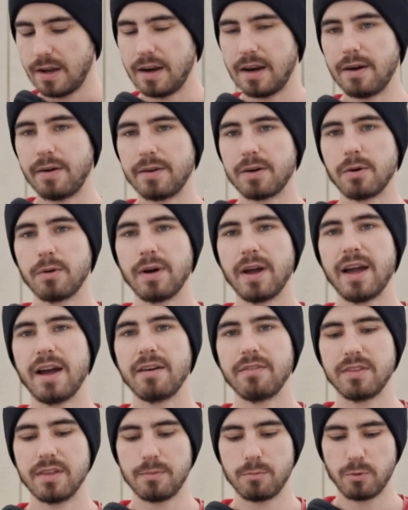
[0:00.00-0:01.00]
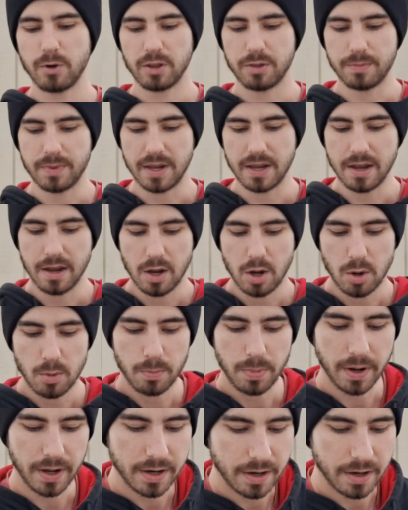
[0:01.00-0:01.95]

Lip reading: Now, I don't have them with me, but